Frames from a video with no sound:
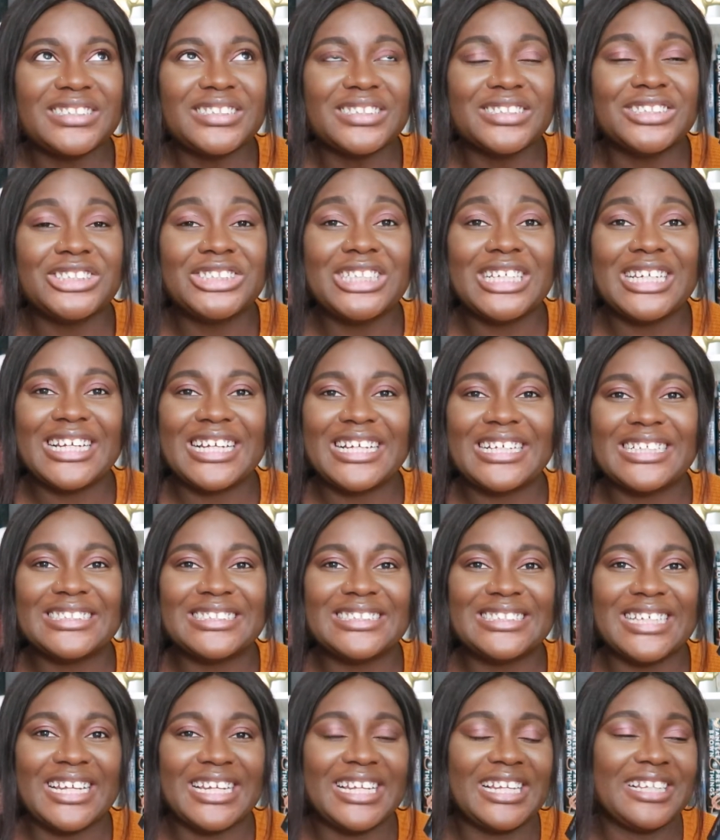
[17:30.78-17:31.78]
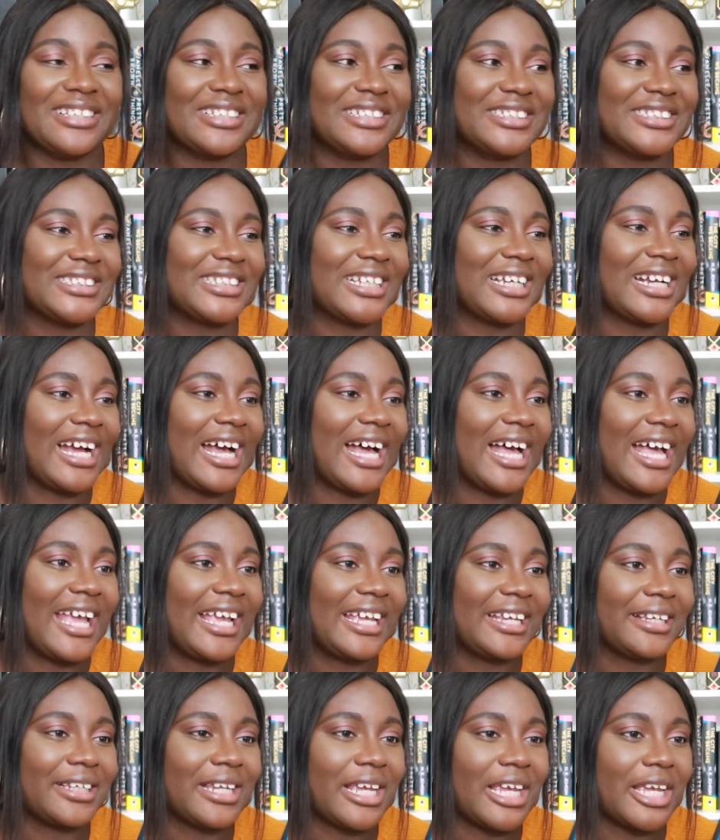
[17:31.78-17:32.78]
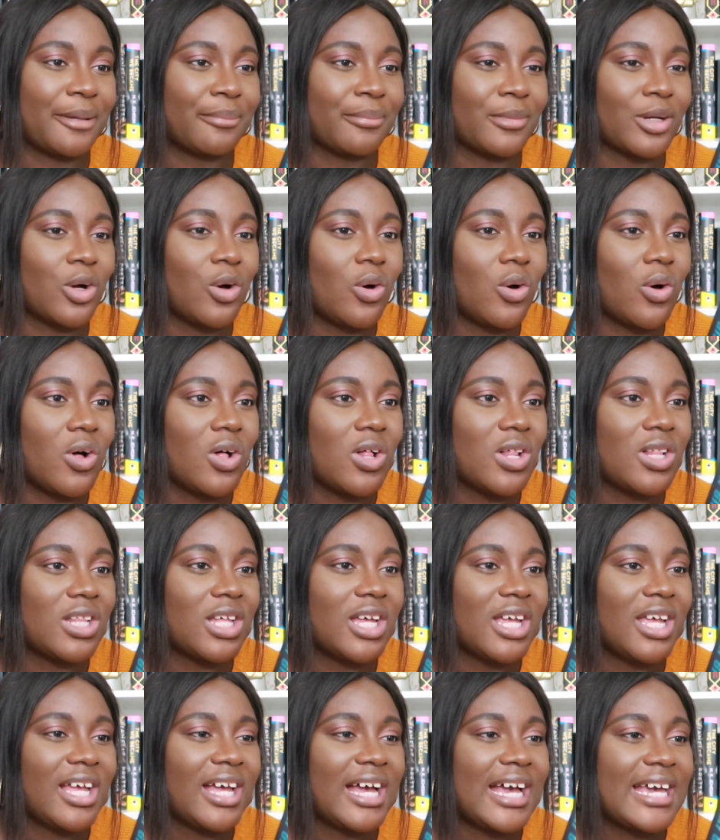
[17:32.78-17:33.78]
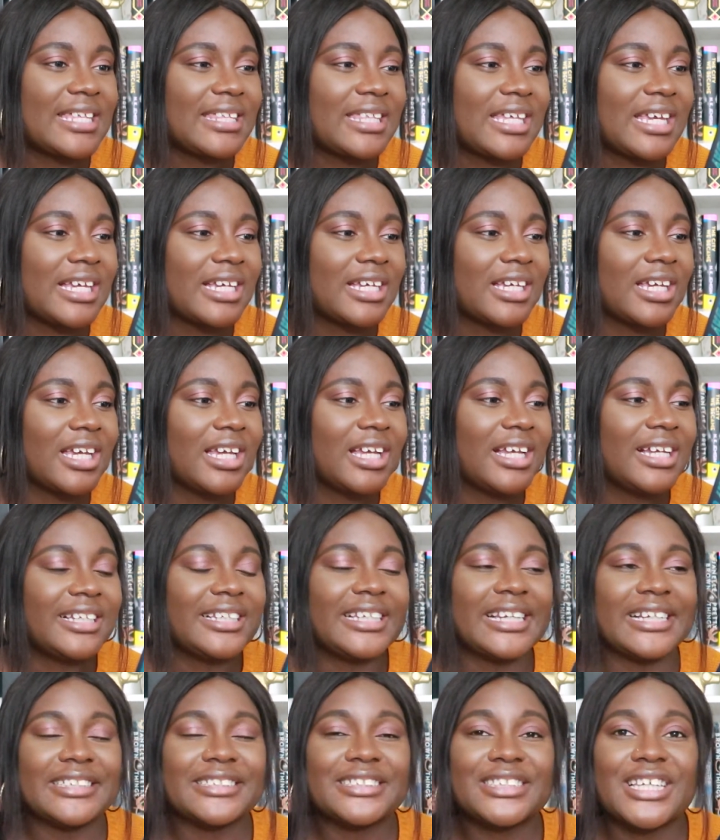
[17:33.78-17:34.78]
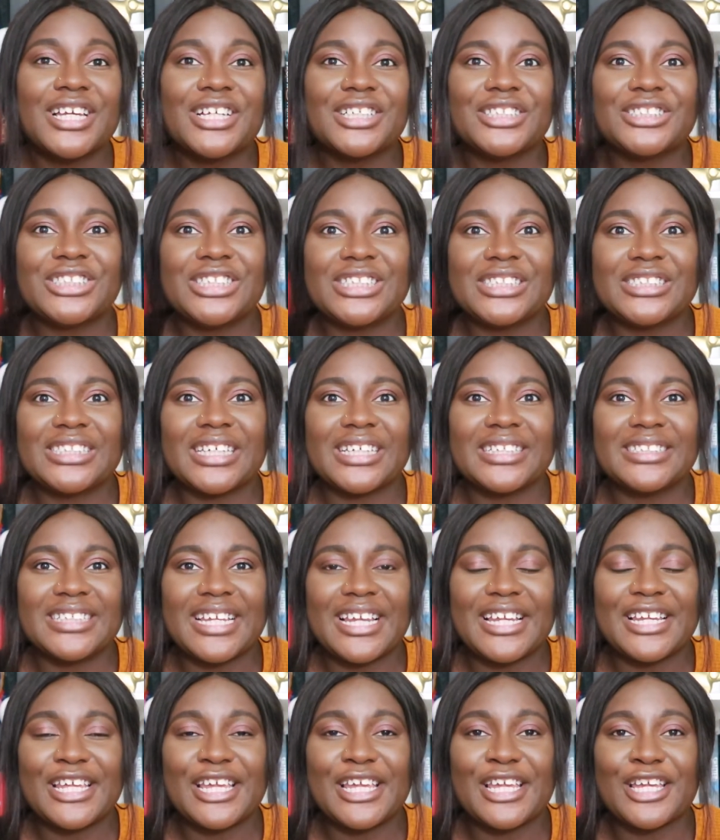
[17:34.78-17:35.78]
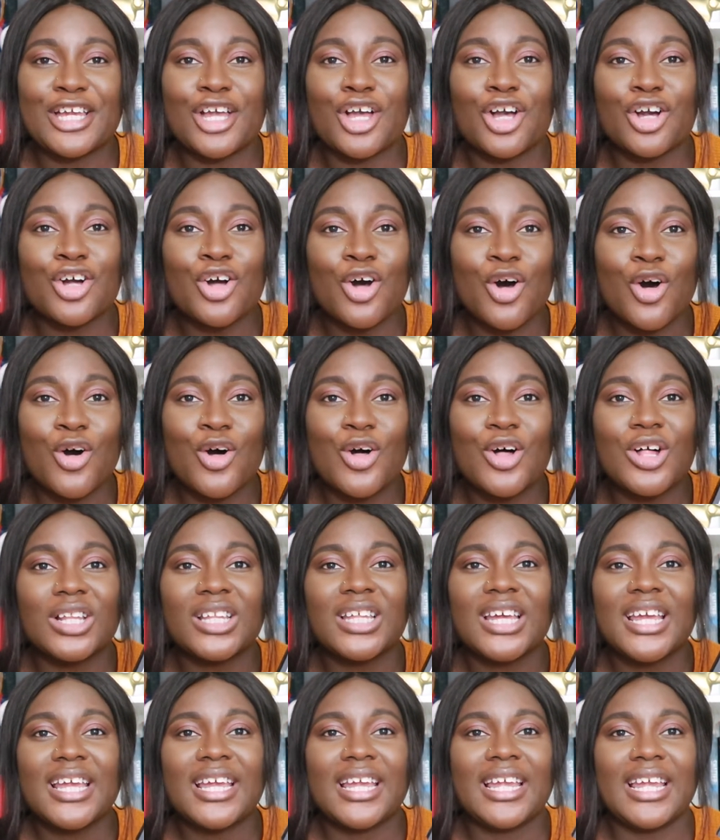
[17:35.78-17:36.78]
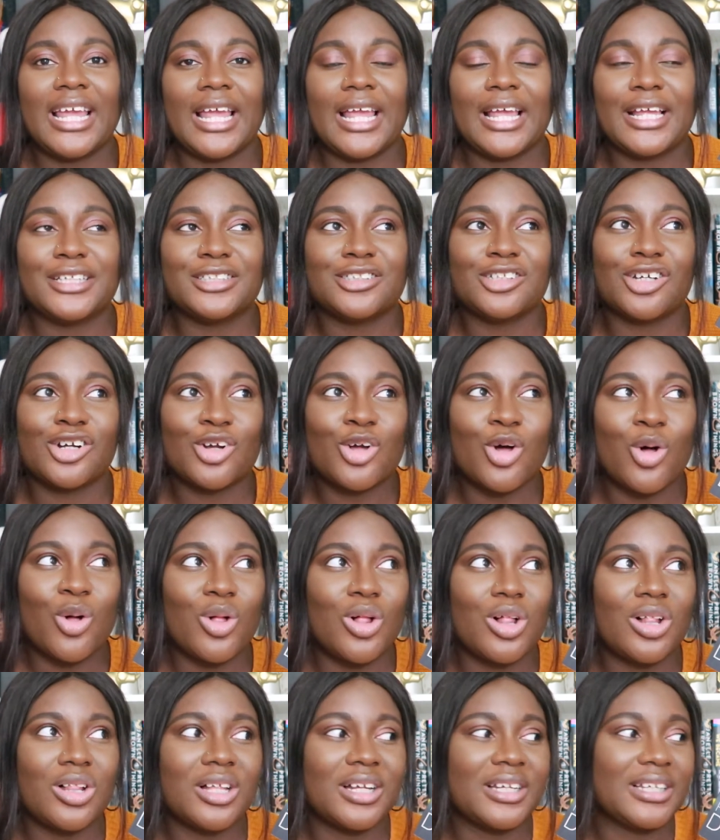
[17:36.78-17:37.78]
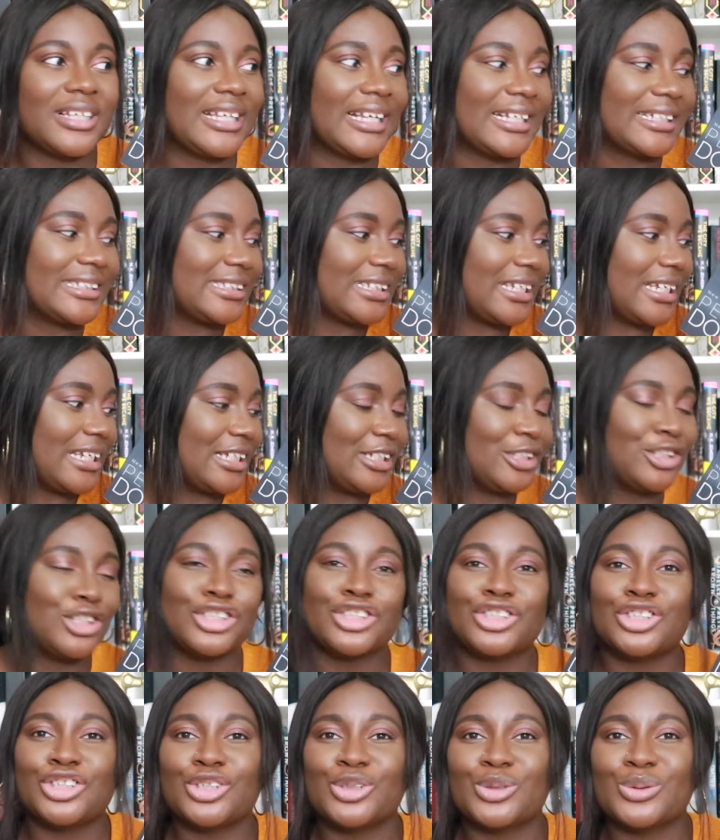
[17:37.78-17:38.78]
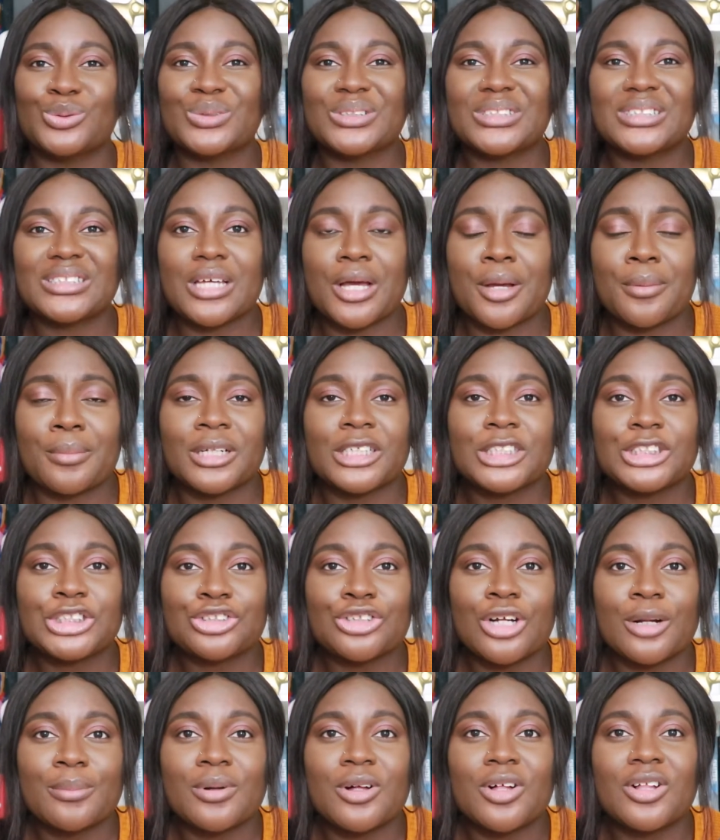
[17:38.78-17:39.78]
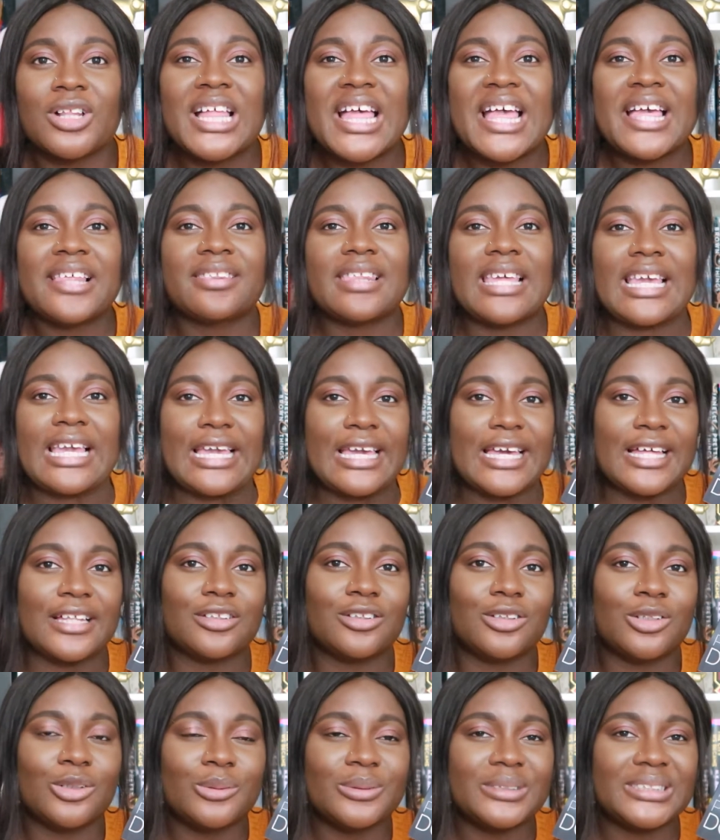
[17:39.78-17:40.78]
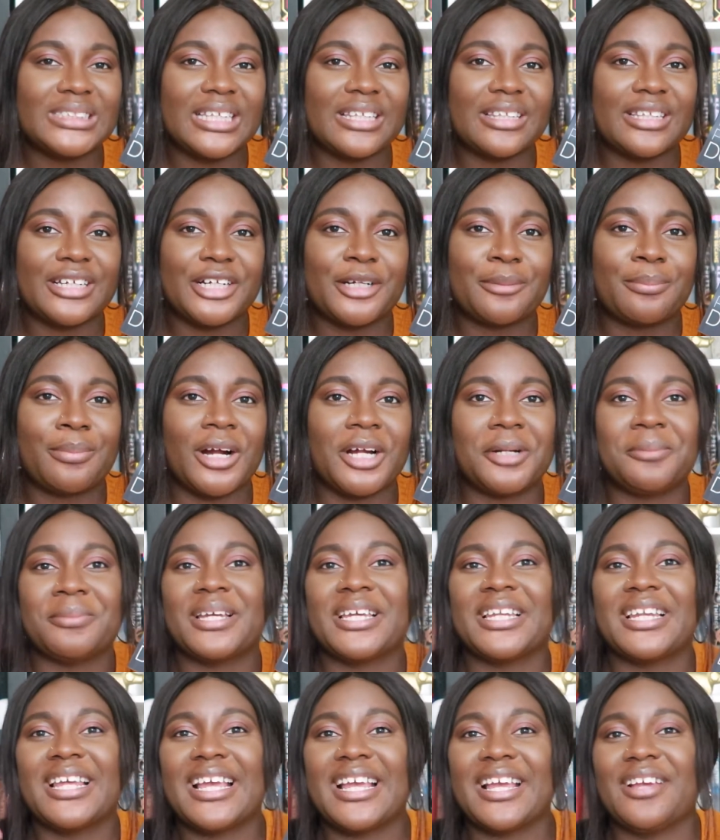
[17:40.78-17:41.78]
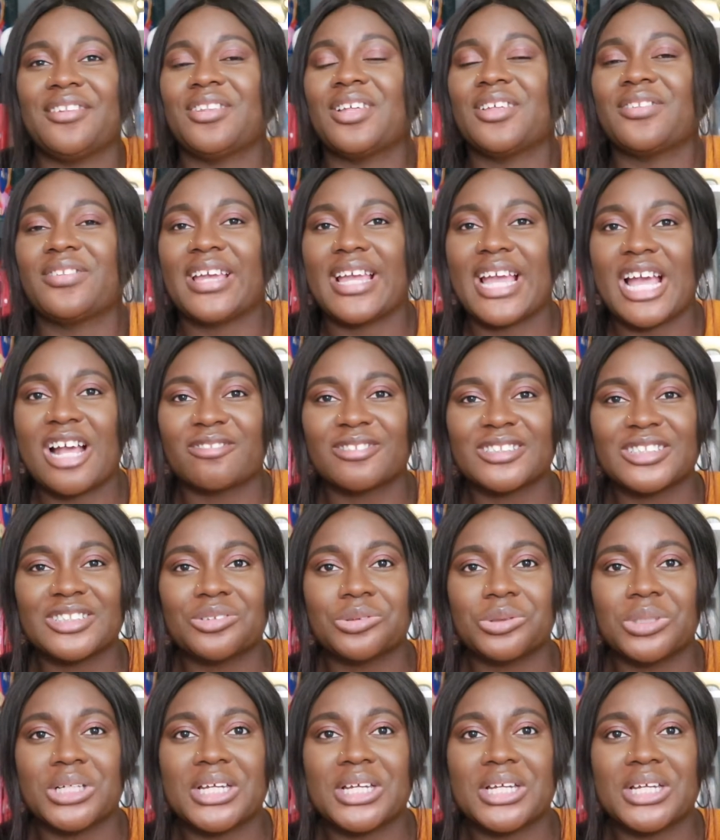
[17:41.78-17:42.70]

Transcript: she is dating this guy named Cole, I think. Yes, she's dating Cole, and Cole gets into some trouble. They lose their apartment and they have to